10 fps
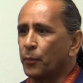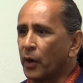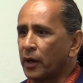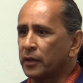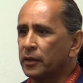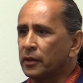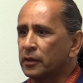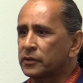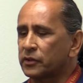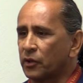
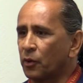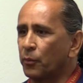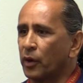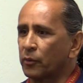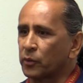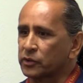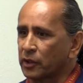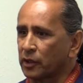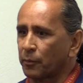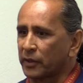CO Bun, was
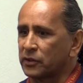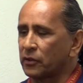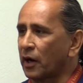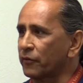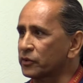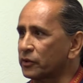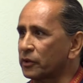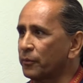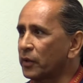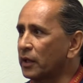my tier officer.